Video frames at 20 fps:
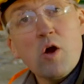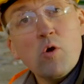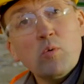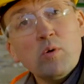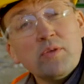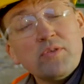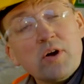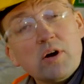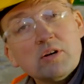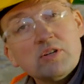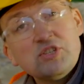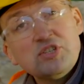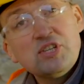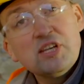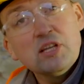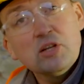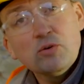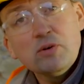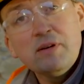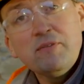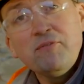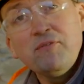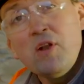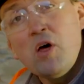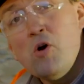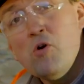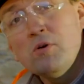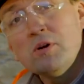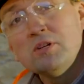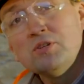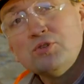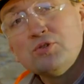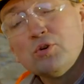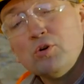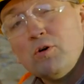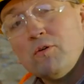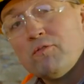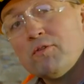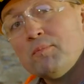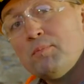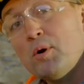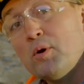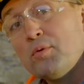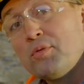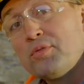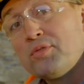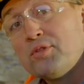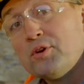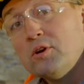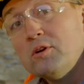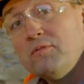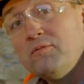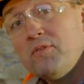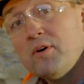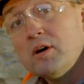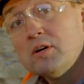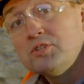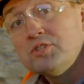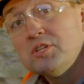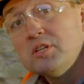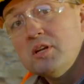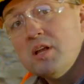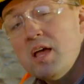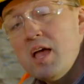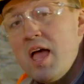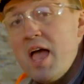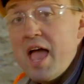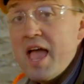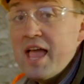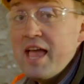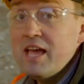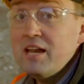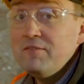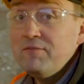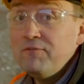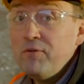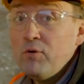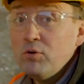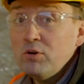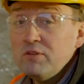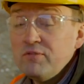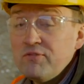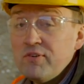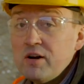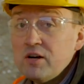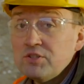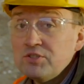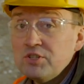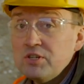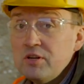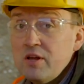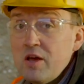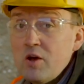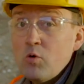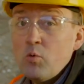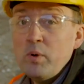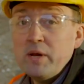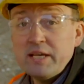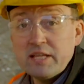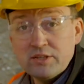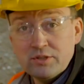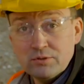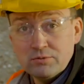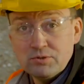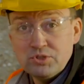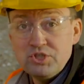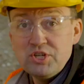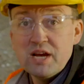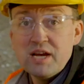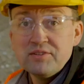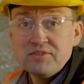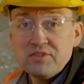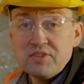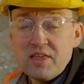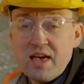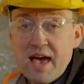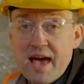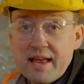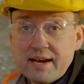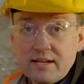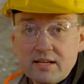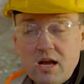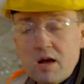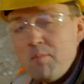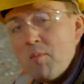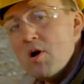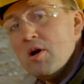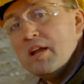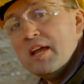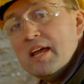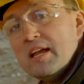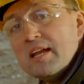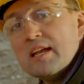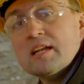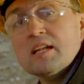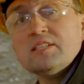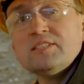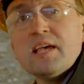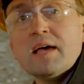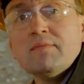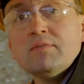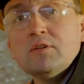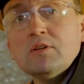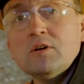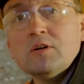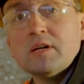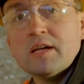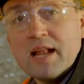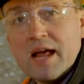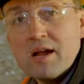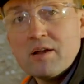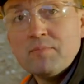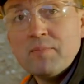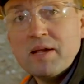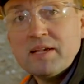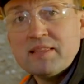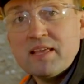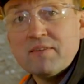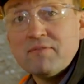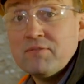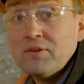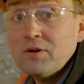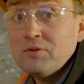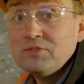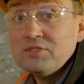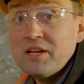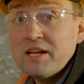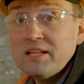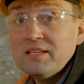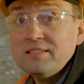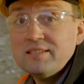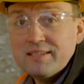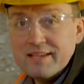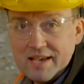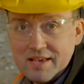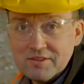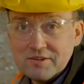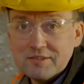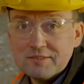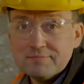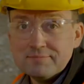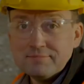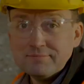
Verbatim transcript: With auxiliary flow control for both third function and fourth function, we can do just that. Come on in and let's have a look at how to make that flow setting together.